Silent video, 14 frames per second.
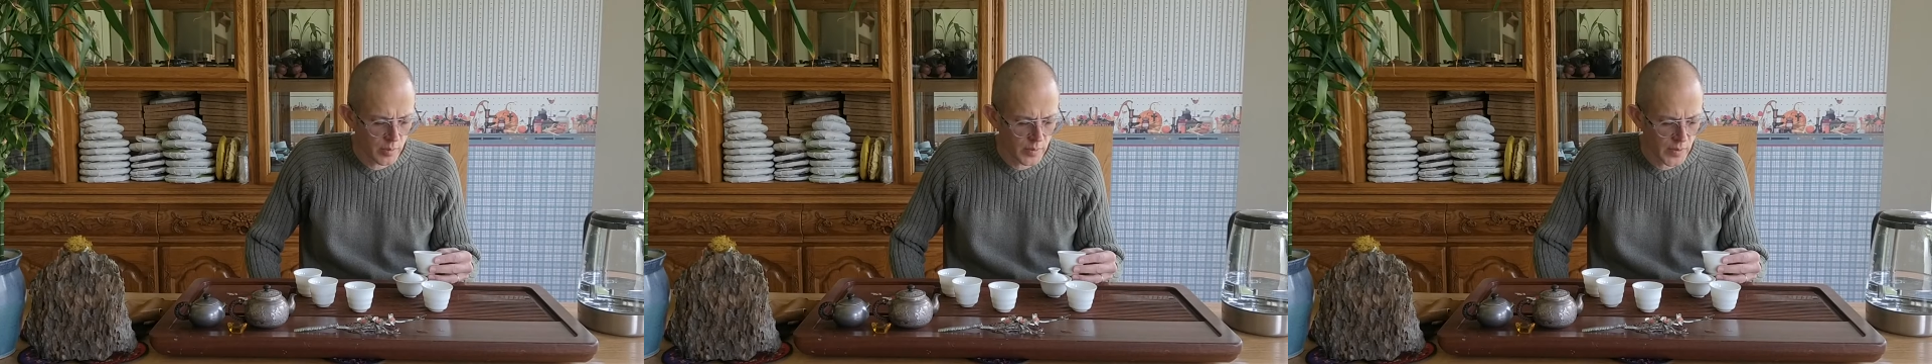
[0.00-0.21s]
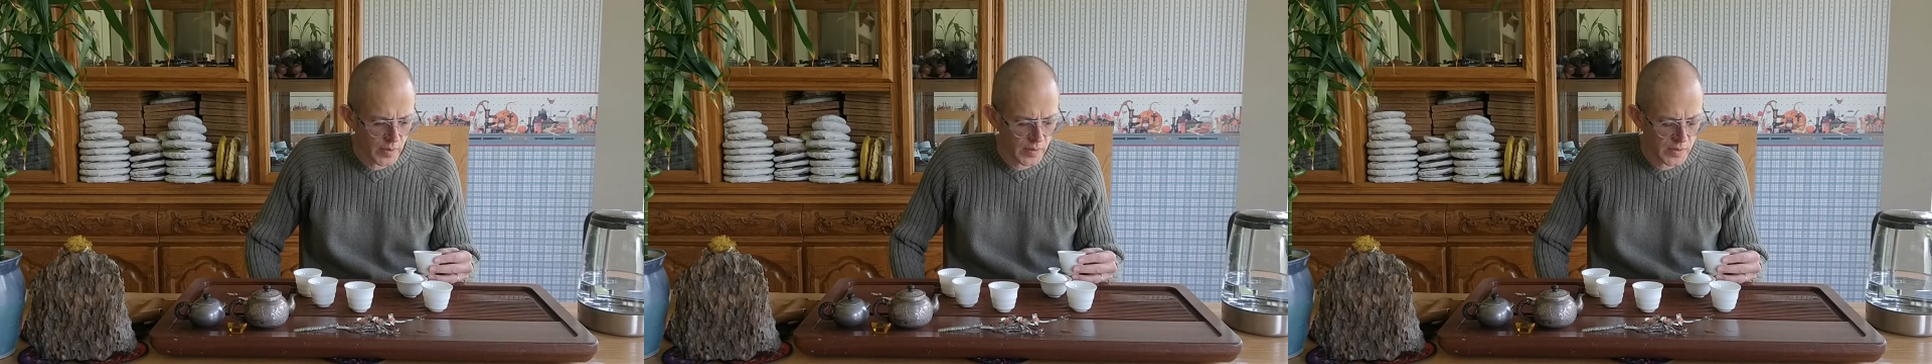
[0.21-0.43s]

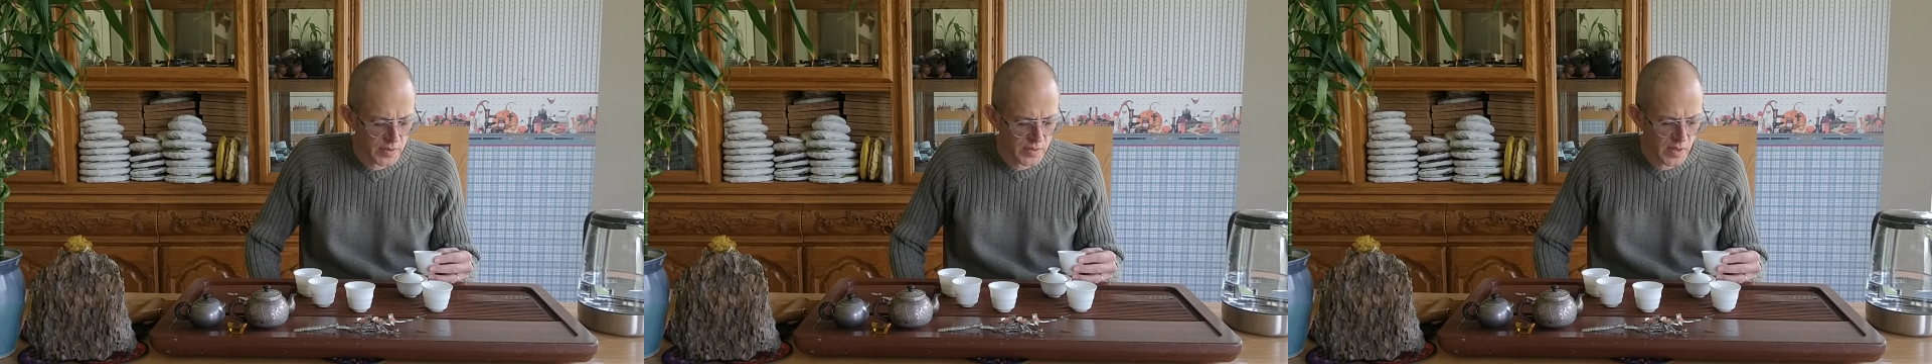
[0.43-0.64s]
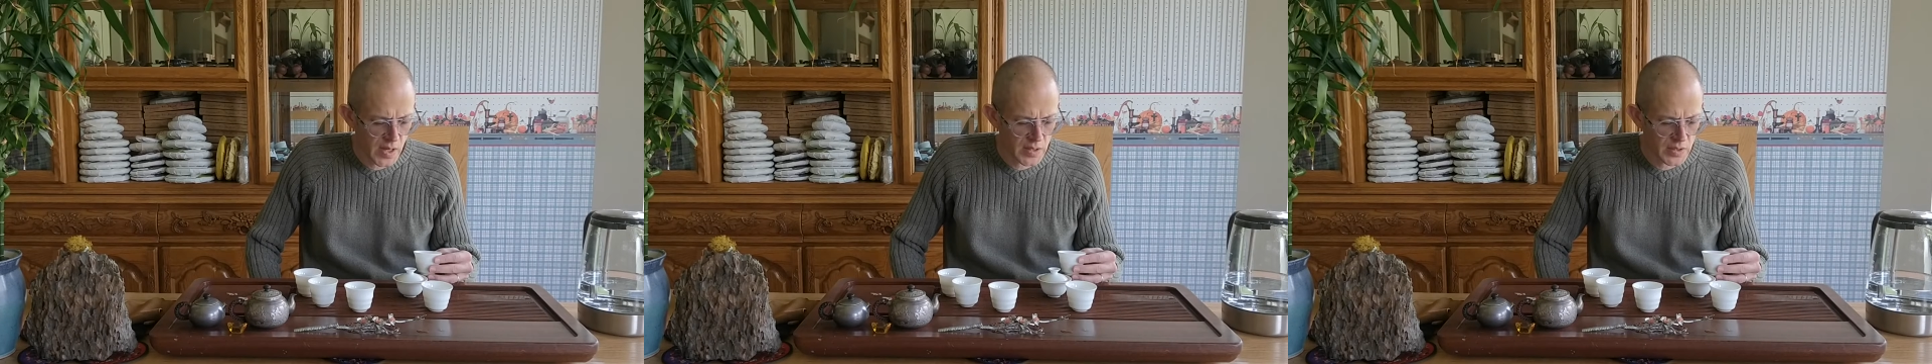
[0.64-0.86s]
with like the
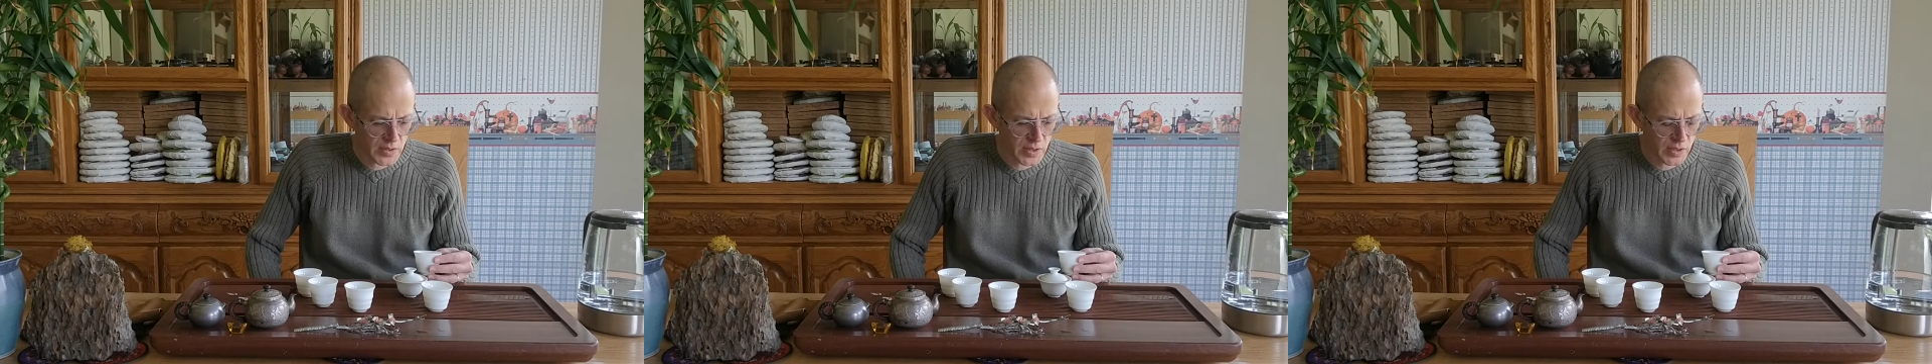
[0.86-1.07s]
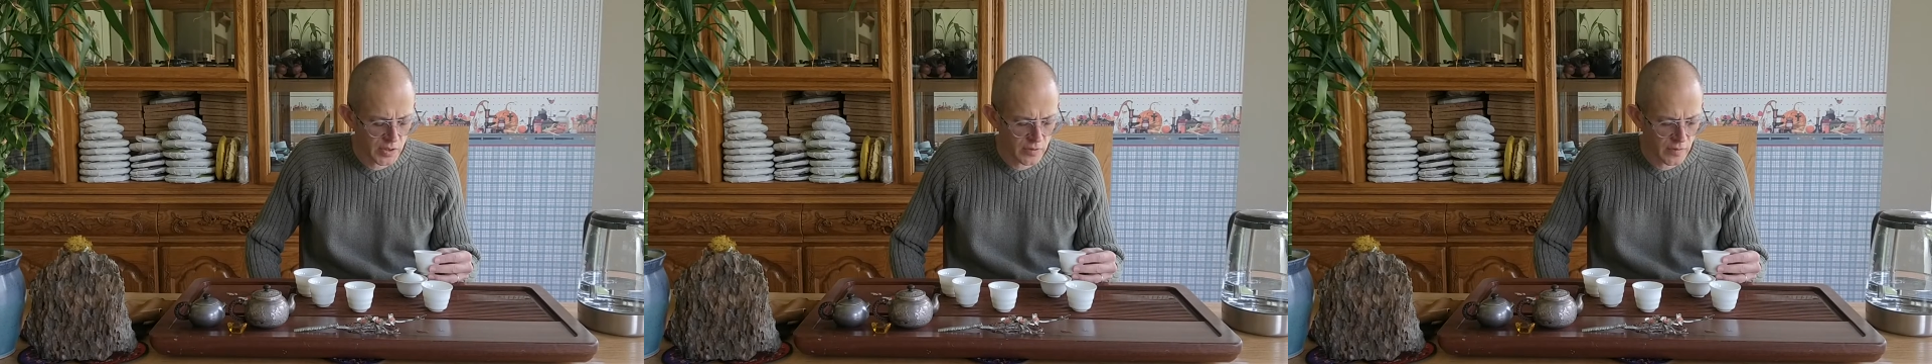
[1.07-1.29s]
slightest
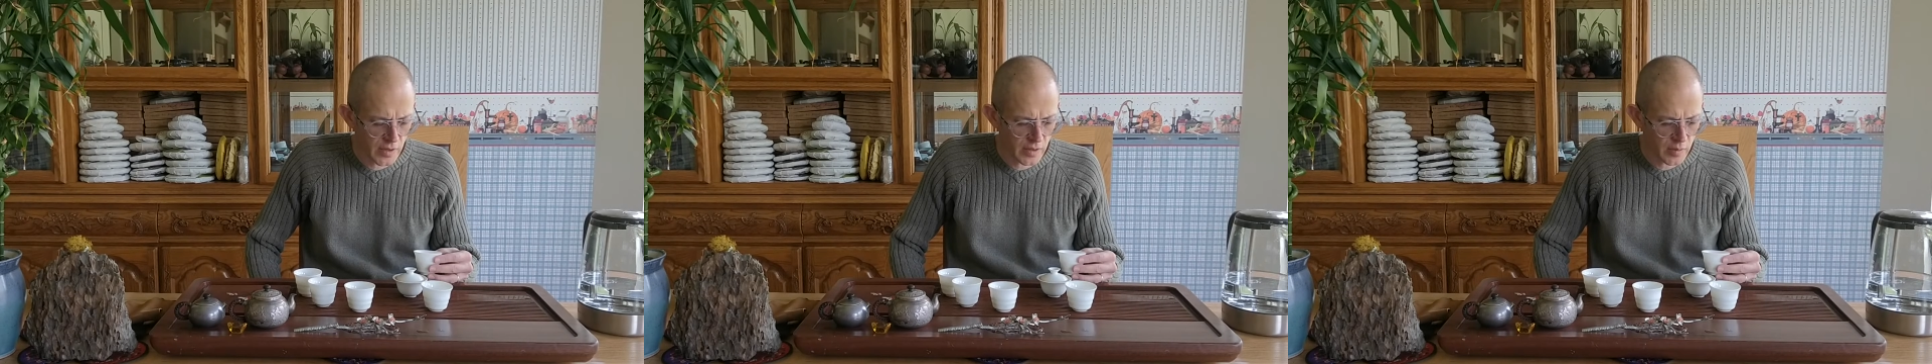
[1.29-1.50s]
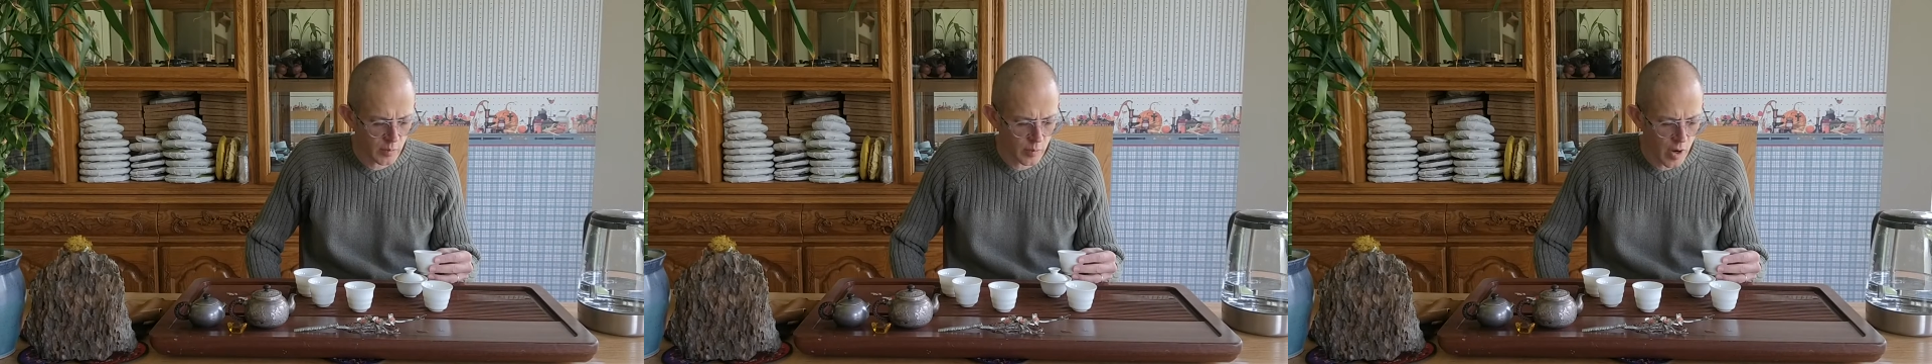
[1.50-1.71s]
touch of
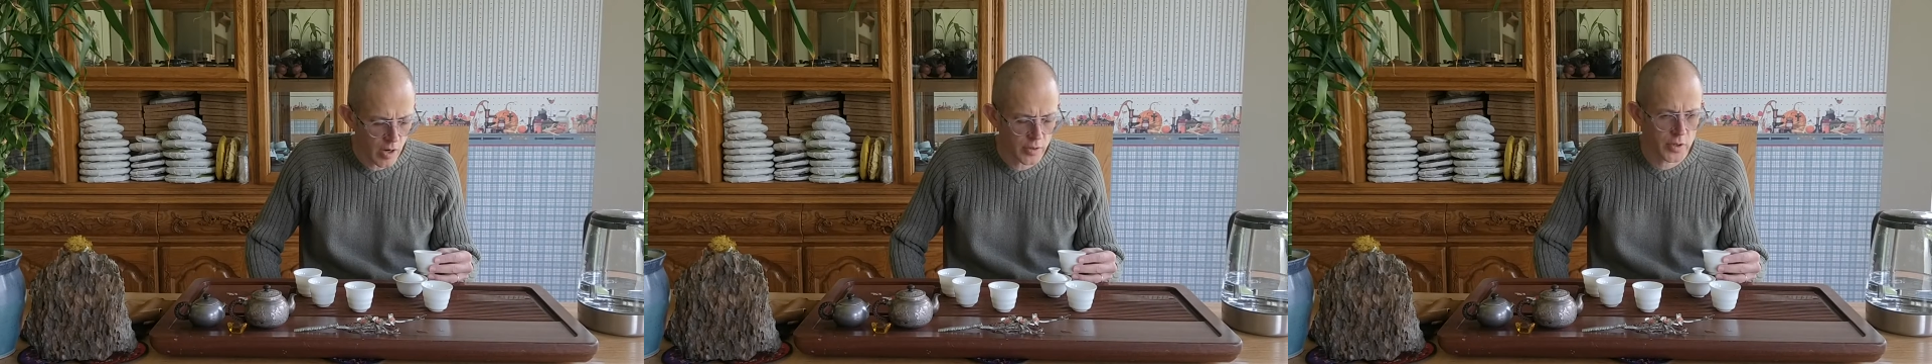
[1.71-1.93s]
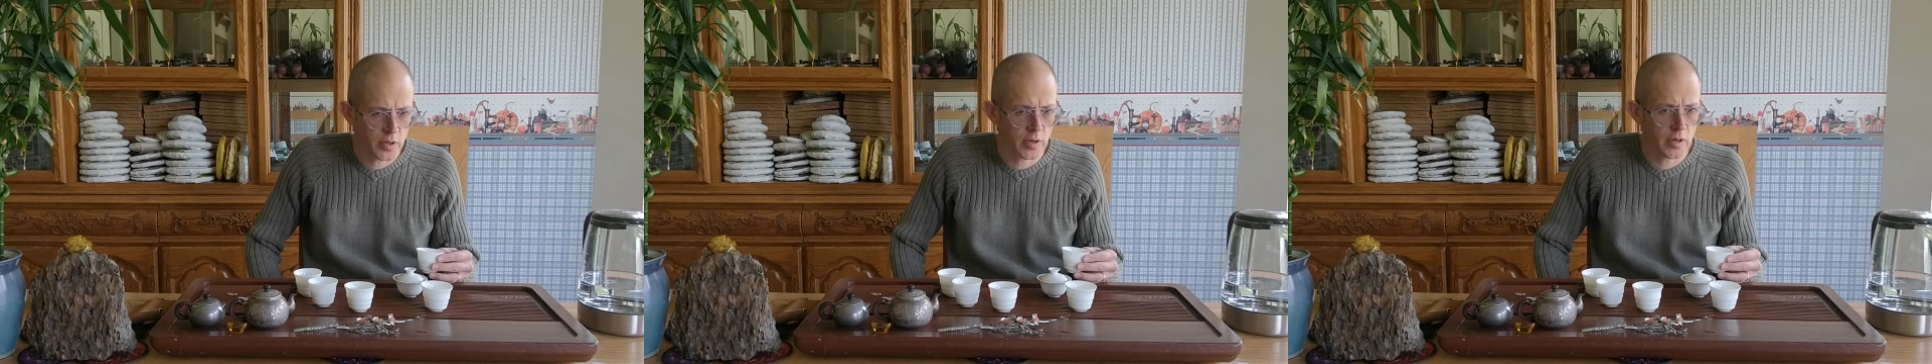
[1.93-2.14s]
like
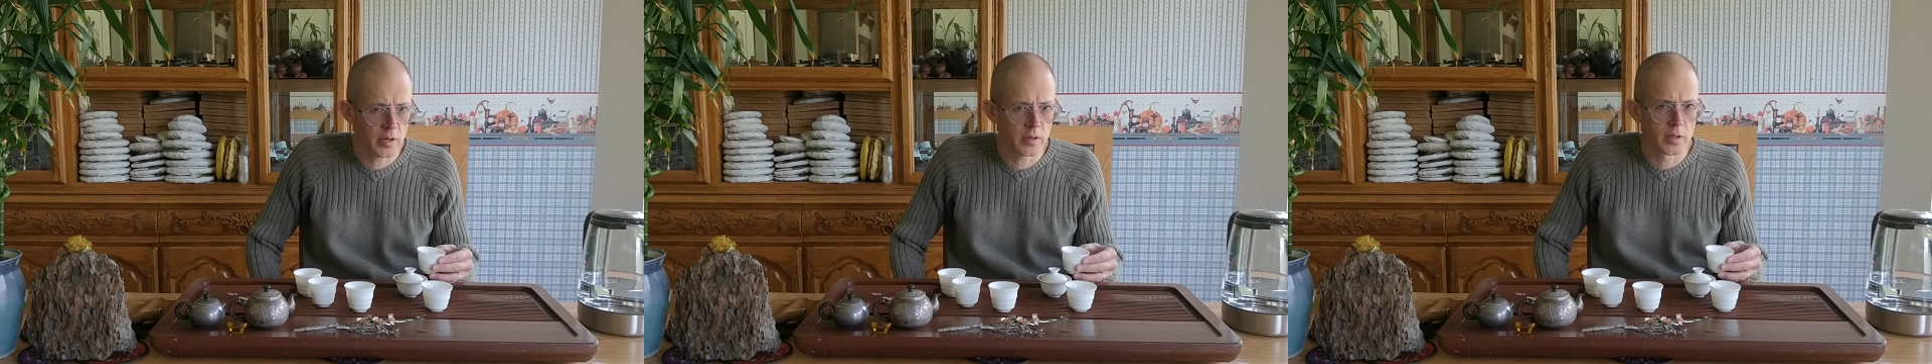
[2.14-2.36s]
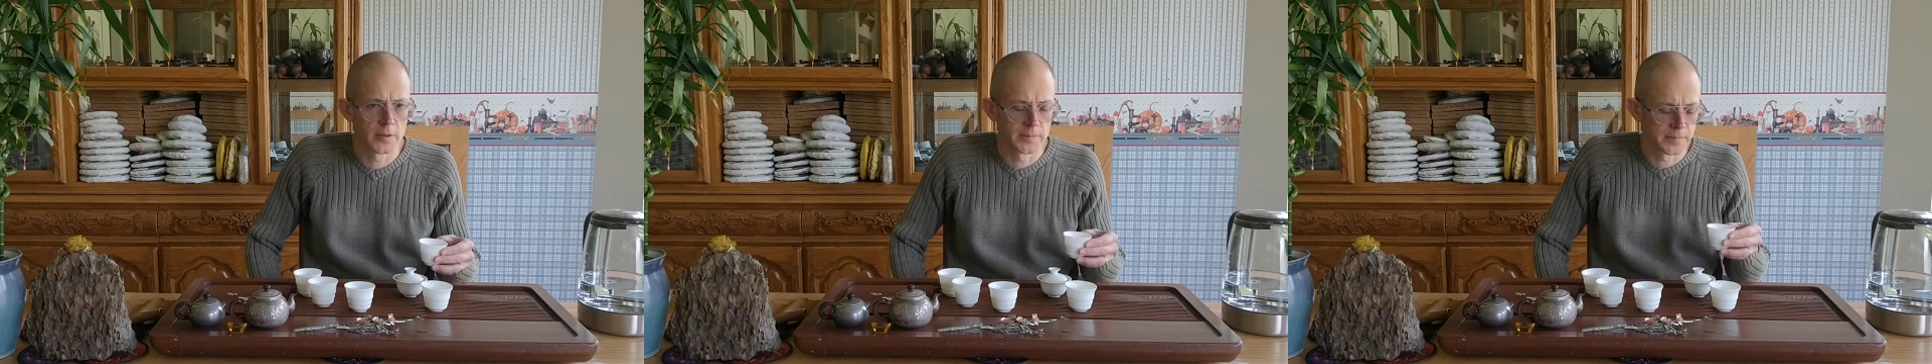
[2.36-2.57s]
rock sugar